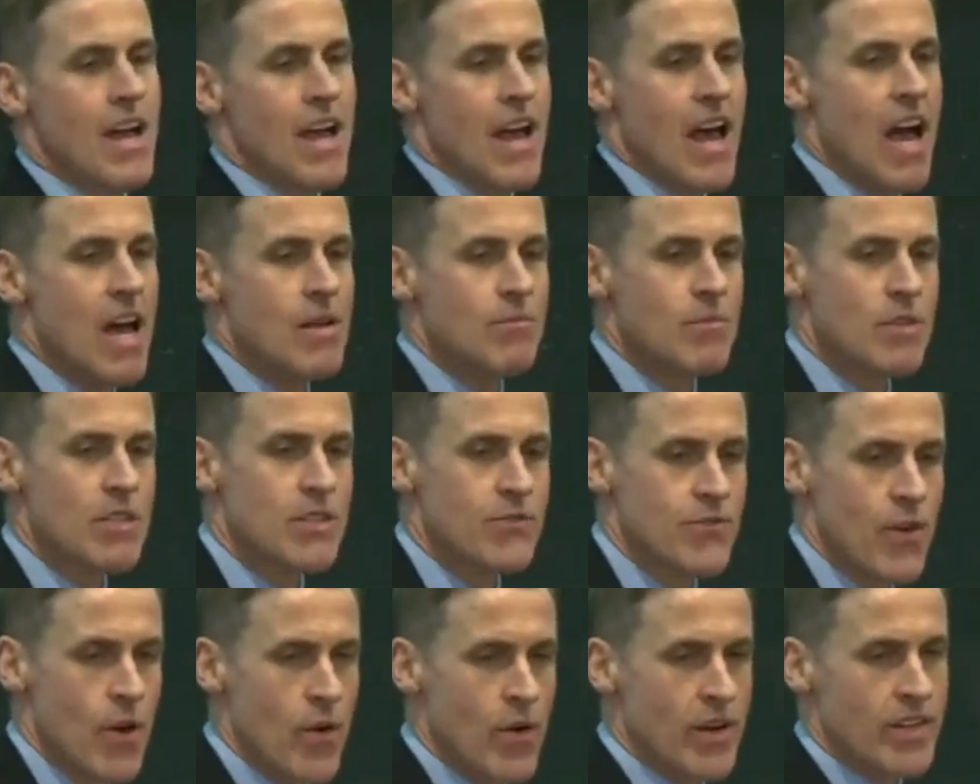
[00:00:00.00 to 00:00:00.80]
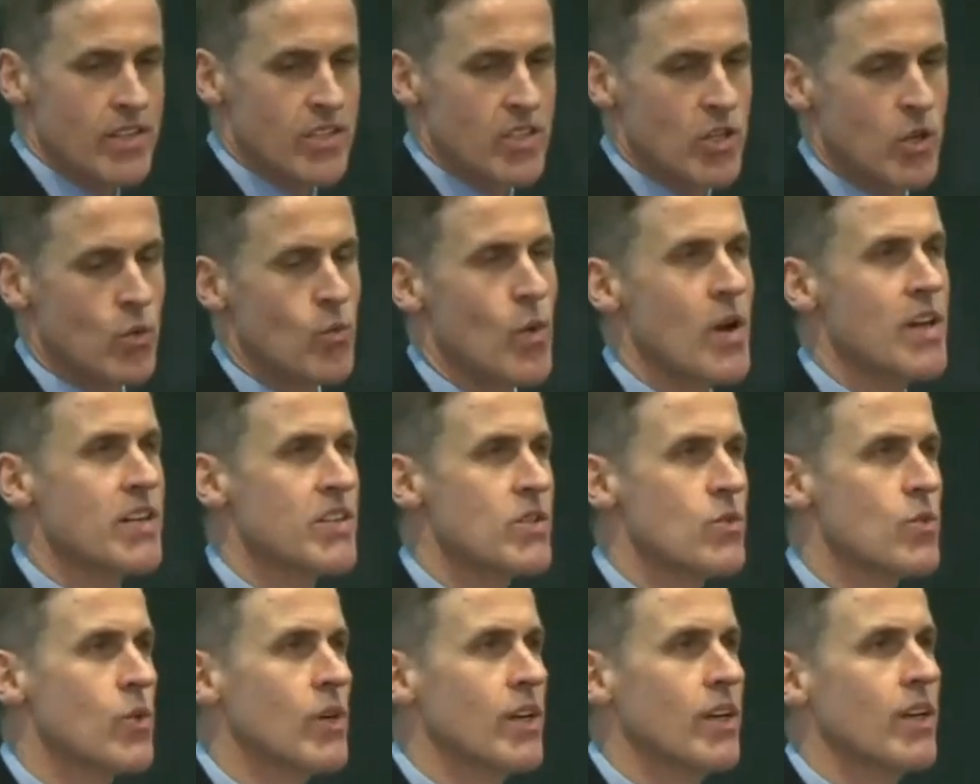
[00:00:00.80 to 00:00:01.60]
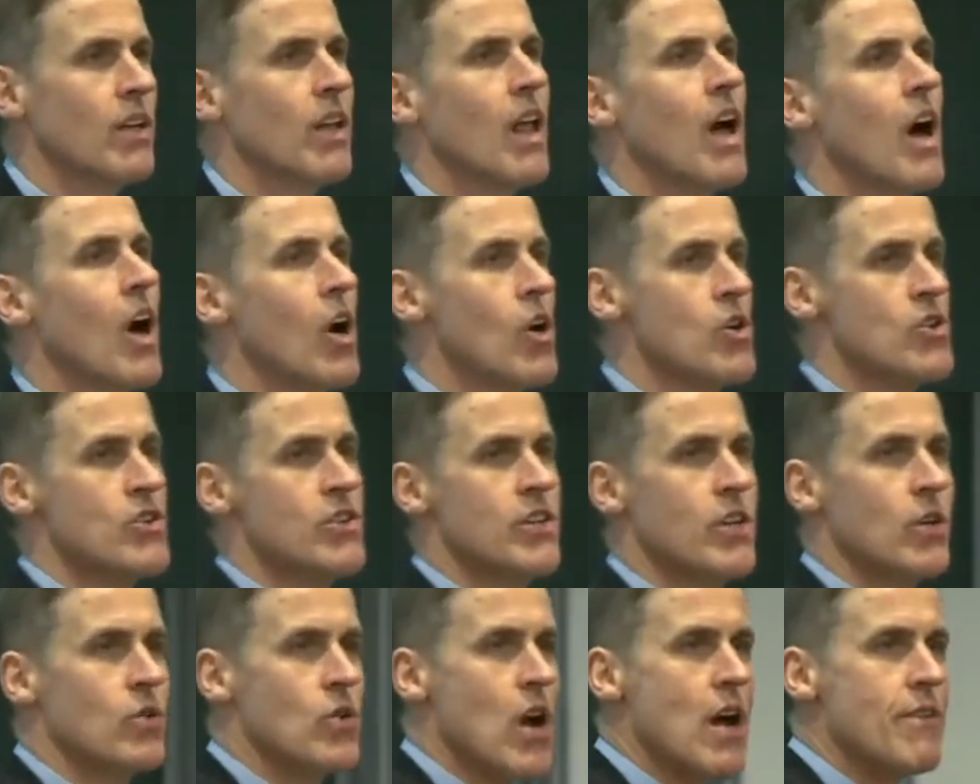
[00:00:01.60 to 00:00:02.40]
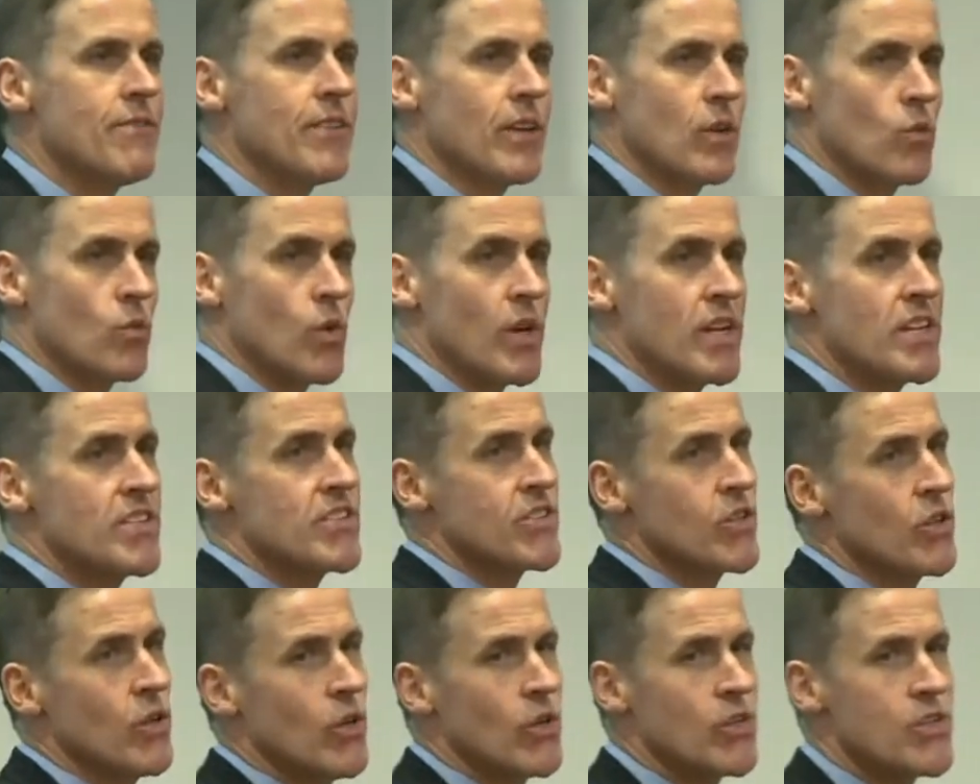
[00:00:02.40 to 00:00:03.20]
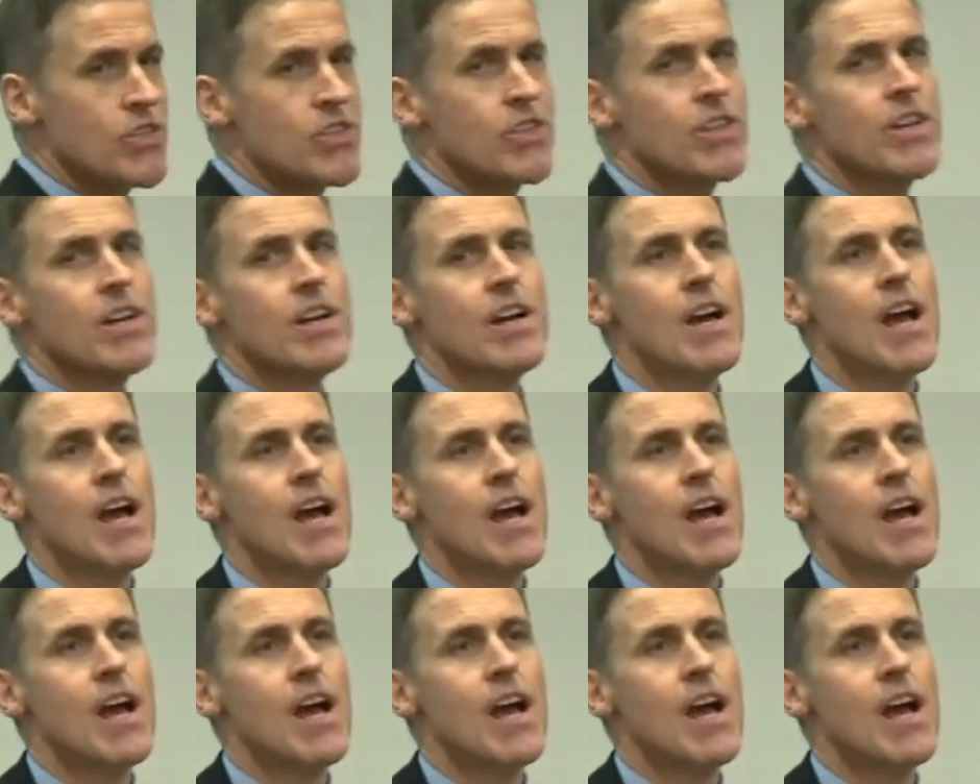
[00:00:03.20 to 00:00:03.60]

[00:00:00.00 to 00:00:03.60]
atmospheric, terrestrial, oceanographic research,